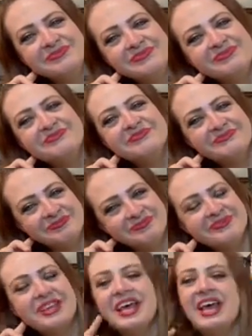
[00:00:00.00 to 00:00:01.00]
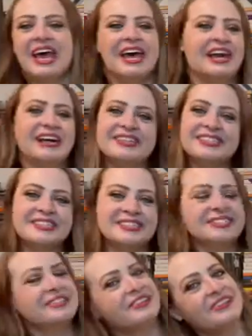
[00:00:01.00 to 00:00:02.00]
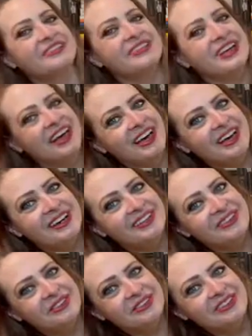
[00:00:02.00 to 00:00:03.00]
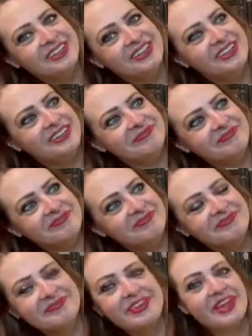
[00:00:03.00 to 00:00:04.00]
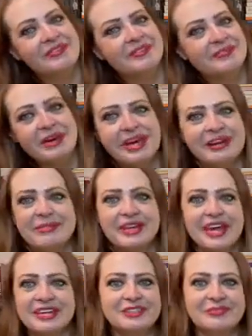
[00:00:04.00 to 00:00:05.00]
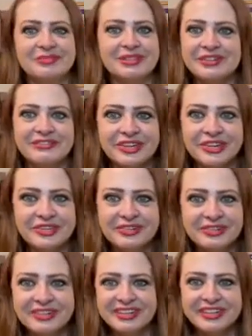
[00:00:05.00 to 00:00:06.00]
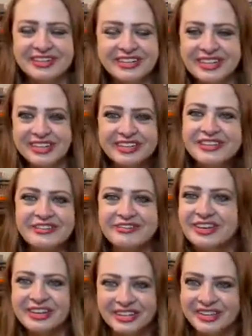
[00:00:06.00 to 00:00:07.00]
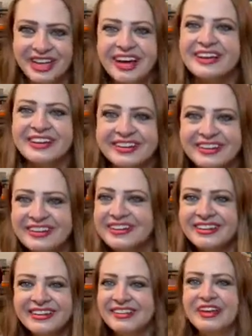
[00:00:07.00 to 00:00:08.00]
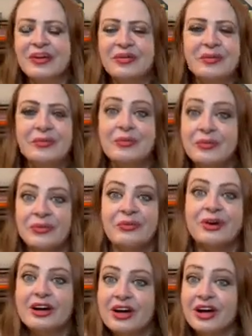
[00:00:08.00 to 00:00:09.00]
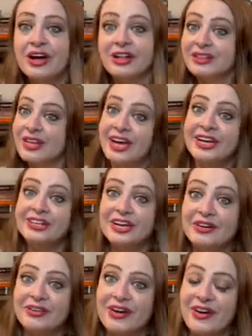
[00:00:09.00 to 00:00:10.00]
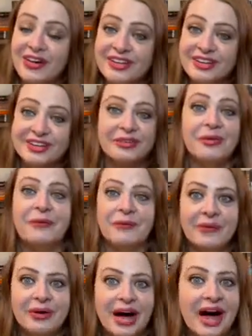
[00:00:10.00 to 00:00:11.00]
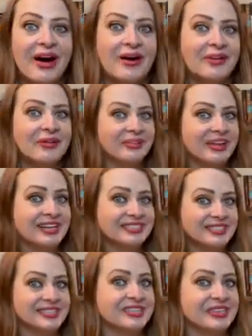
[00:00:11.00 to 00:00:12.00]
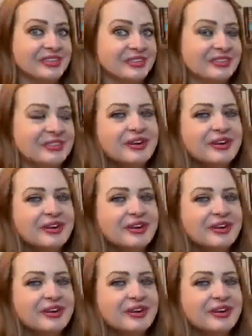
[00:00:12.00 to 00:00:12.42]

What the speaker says: Mm-hmm. And I just sit there and go, yeah, totally. Mm-hmm. And in my head, I'm like, I don't believe you. You're fucking lying. Ooh, a lying alcoholic. Wow, that's new.